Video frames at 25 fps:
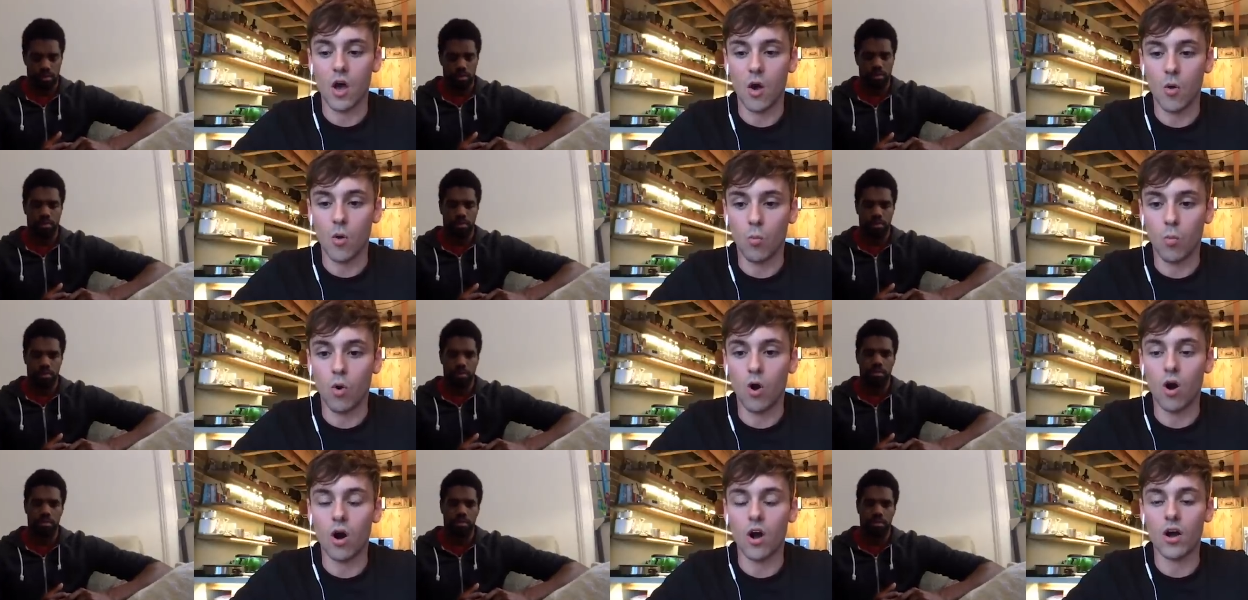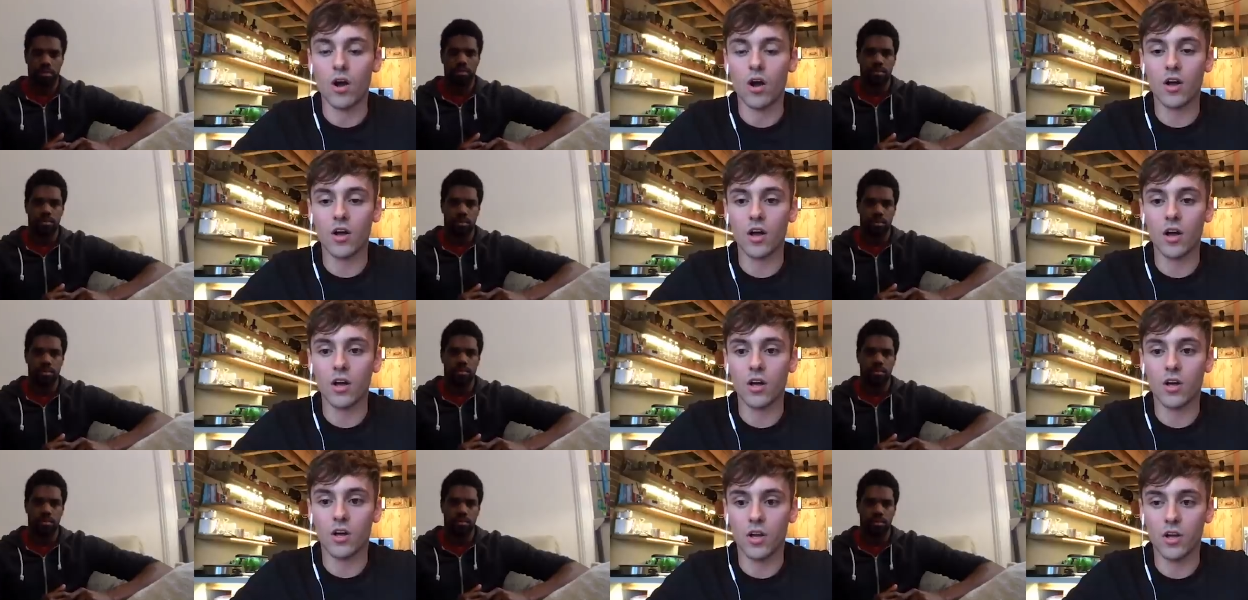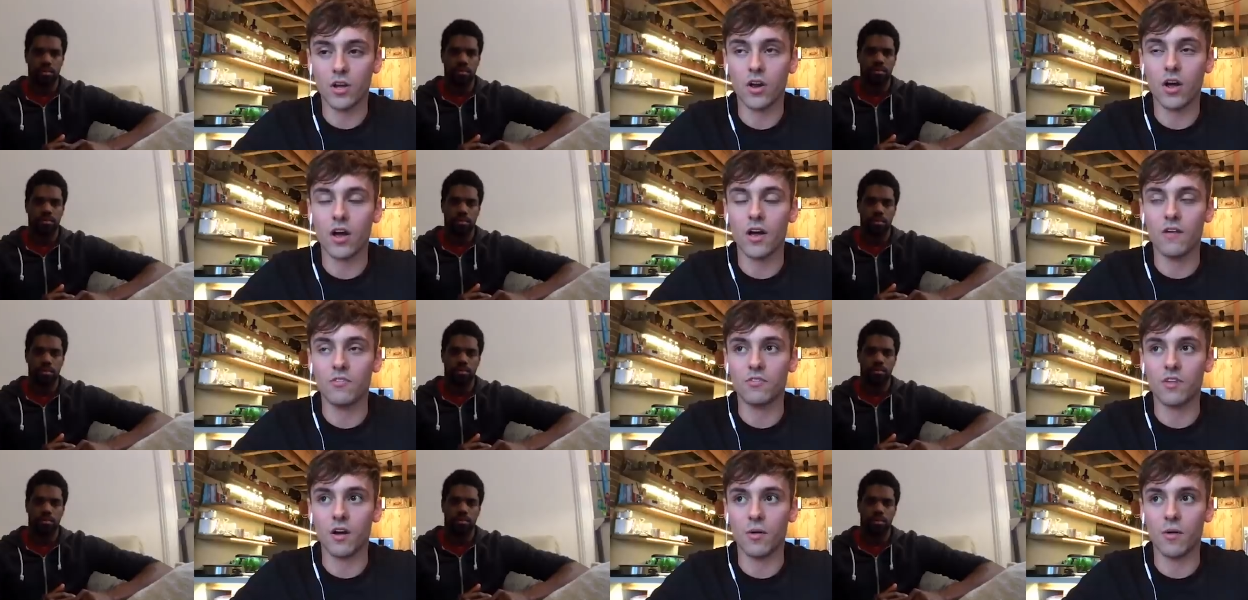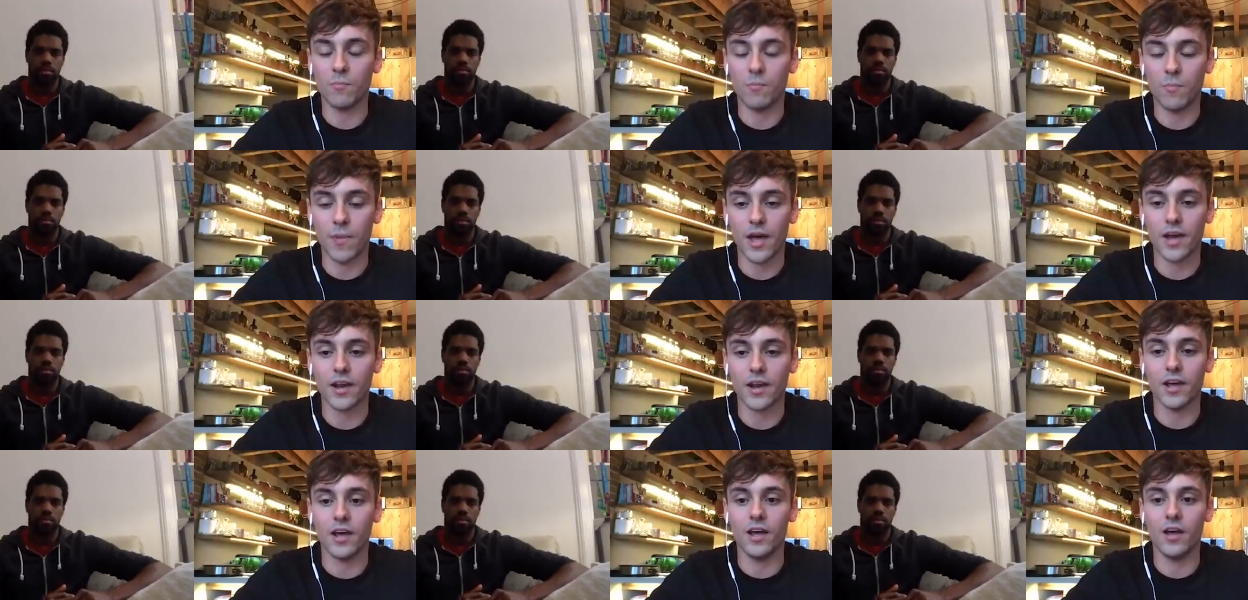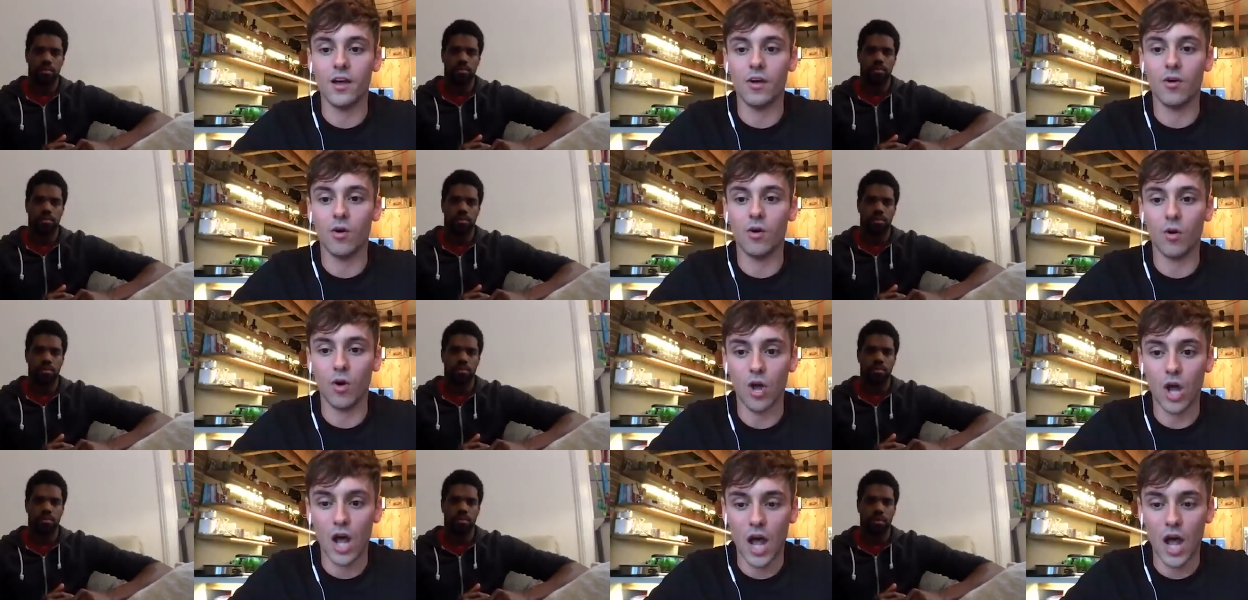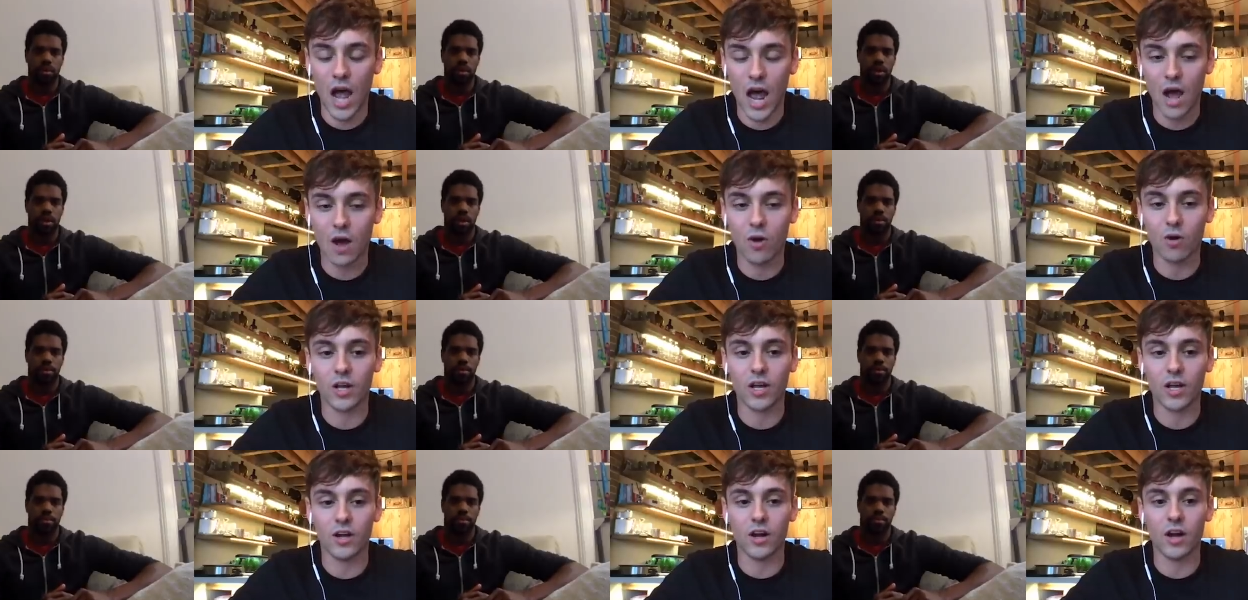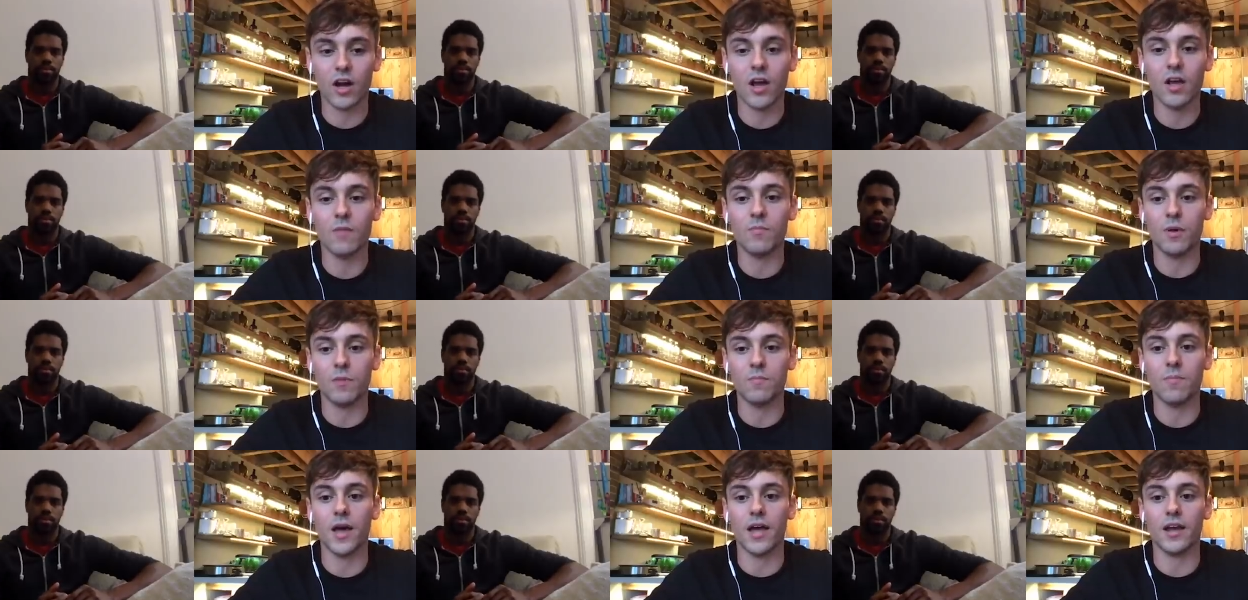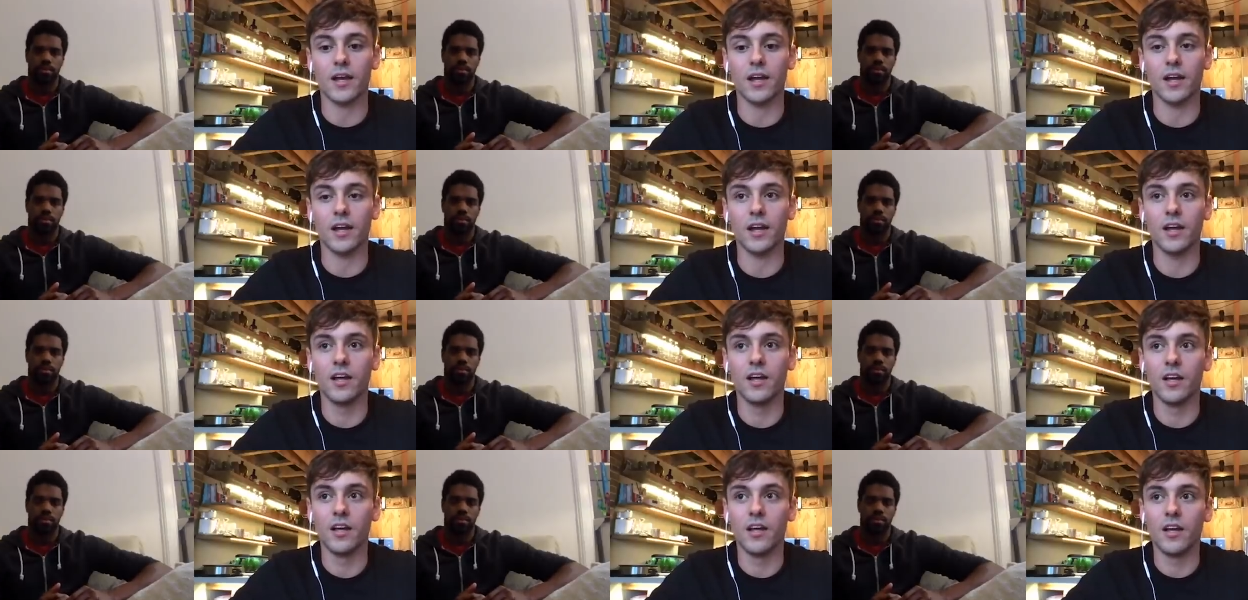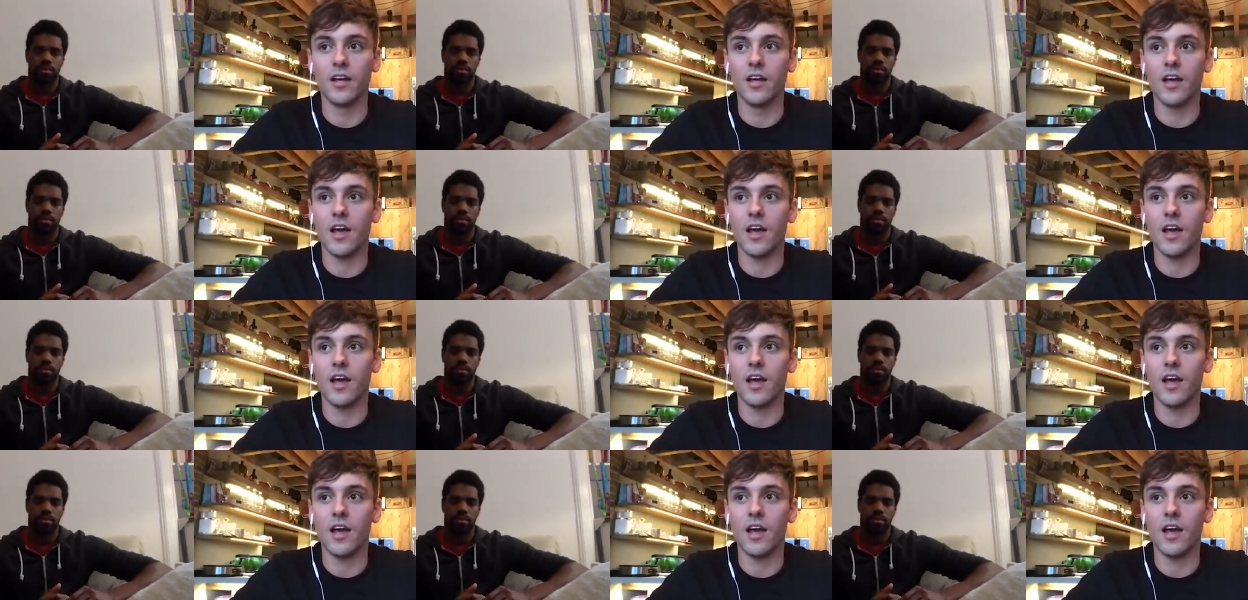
Speaker 1: what could I have done better? How can I be better?